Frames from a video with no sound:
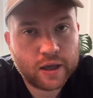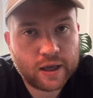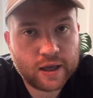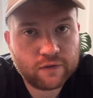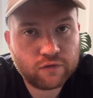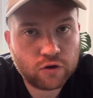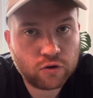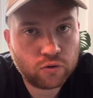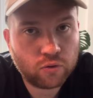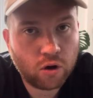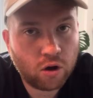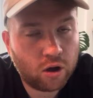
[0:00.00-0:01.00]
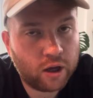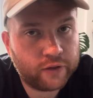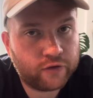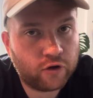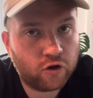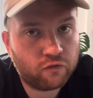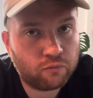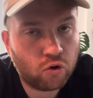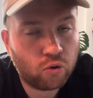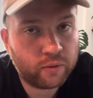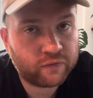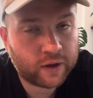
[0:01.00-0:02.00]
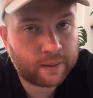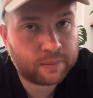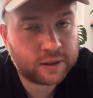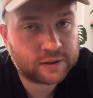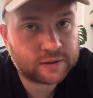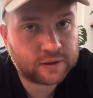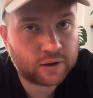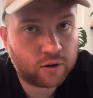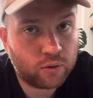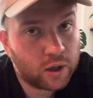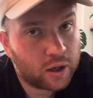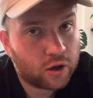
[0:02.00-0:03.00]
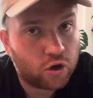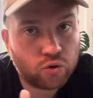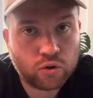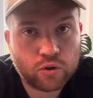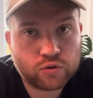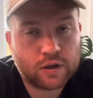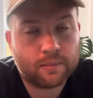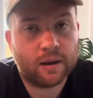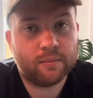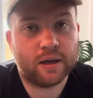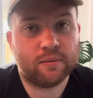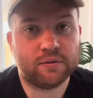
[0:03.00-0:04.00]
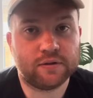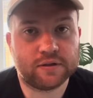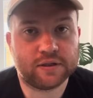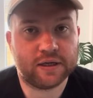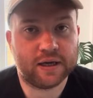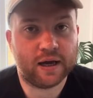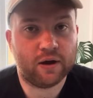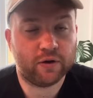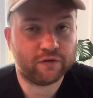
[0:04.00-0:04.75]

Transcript: If you are at Turf Moor with 10 minutes to go, who knows, they might be able to see it out.